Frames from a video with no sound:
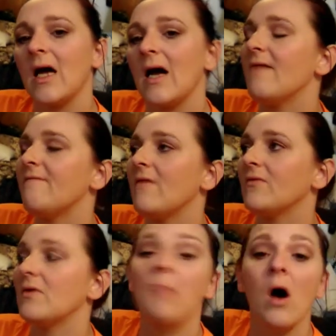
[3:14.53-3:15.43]
I have
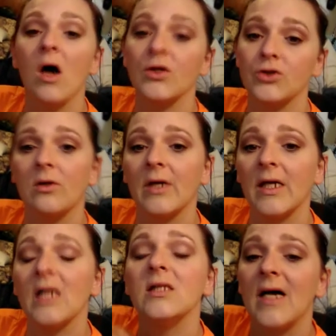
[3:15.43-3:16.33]
found that bok
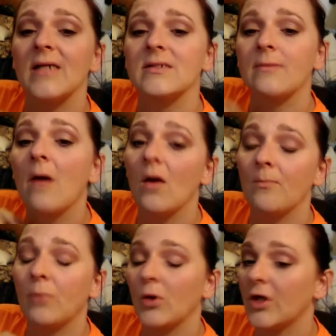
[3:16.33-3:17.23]
choy lasts a
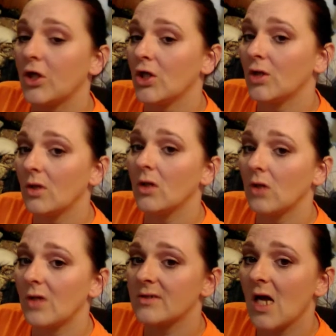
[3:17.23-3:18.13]
pretty good
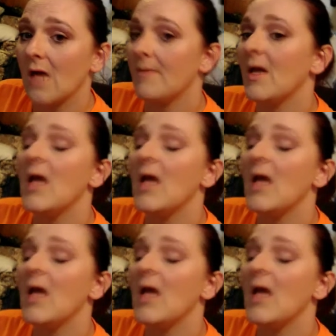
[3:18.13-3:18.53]
long time.